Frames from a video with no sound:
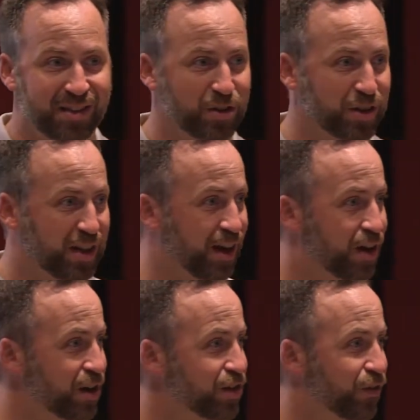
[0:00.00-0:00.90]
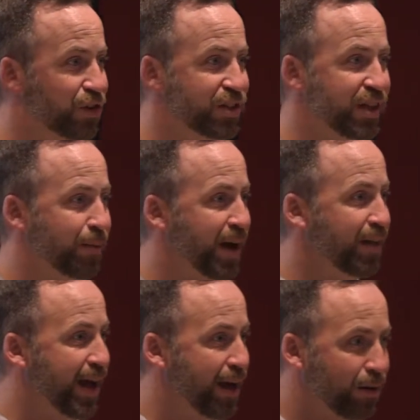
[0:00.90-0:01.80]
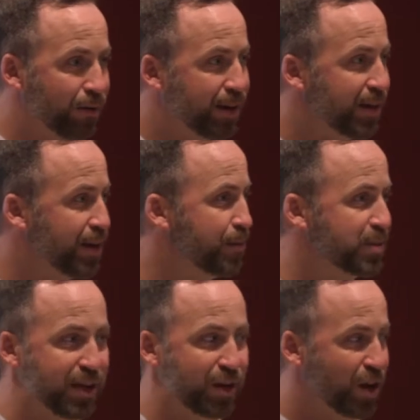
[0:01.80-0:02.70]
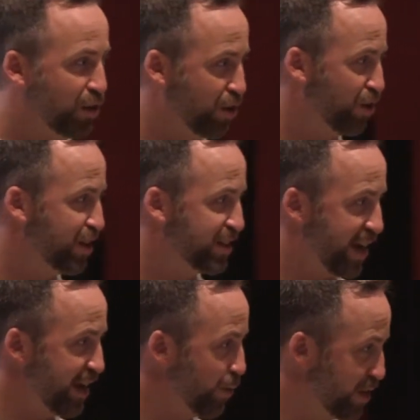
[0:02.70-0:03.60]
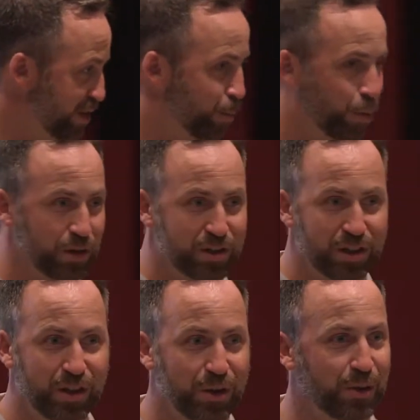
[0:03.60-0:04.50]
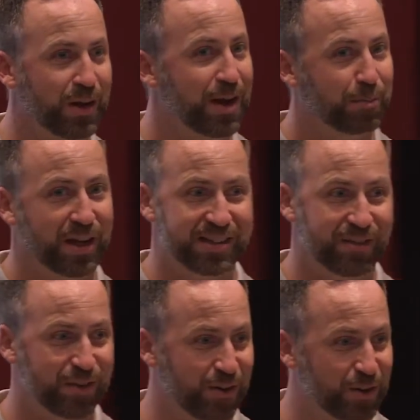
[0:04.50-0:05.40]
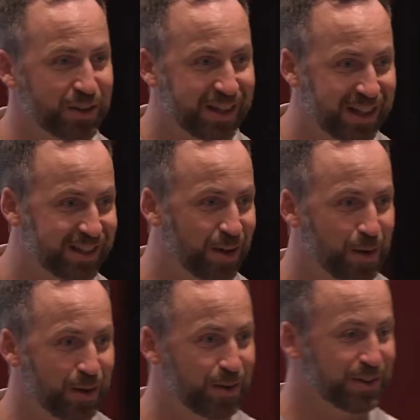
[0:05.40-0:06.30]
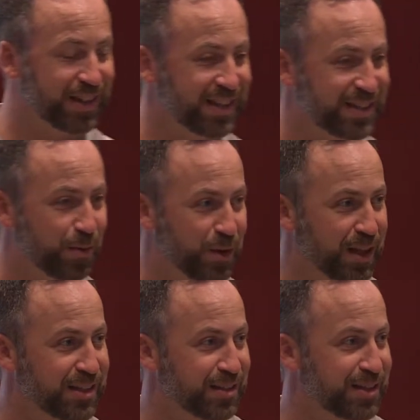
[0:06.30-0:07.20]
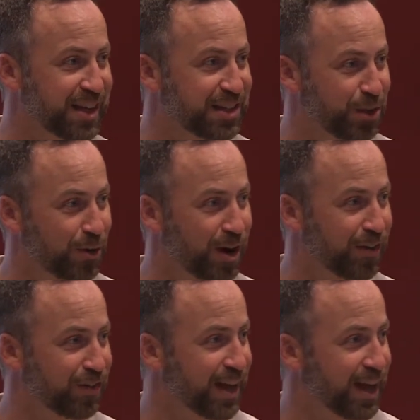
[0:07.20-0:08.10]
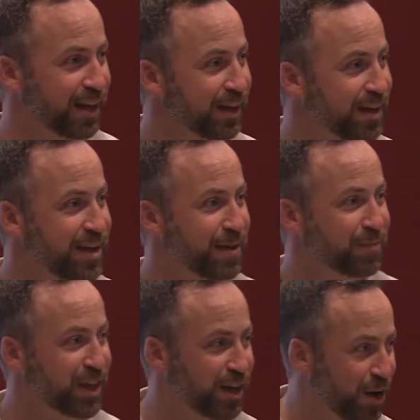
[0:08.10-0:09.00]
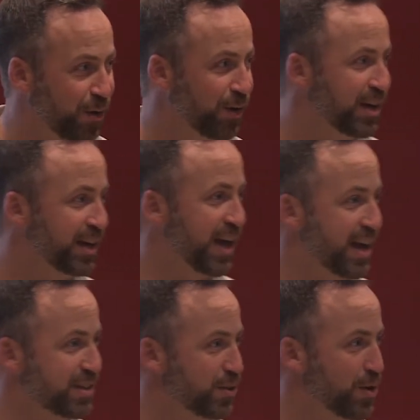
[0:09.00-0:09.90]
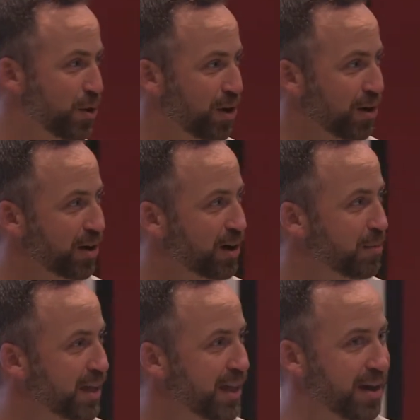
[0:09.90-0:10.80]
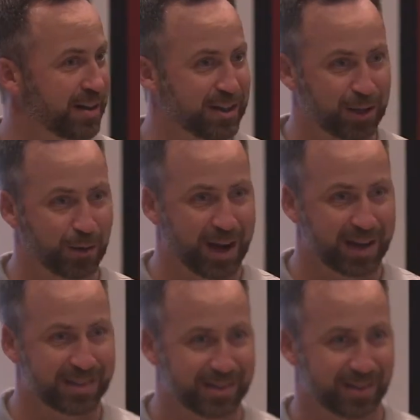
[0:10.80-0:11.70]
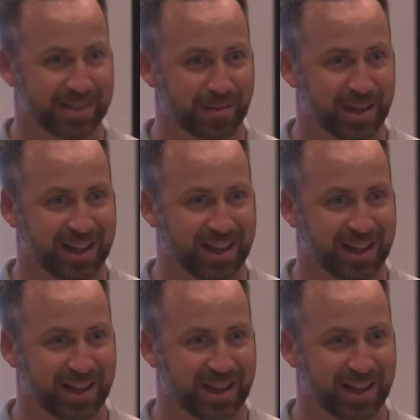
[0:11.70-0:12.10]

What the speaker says: There's a lot of controversy about algorithms, and they're deciding what's important to you. Plus, have you ever clicked on one of those links that really ticked you off, like, you know, cats are no longer going to be allowed in the US or something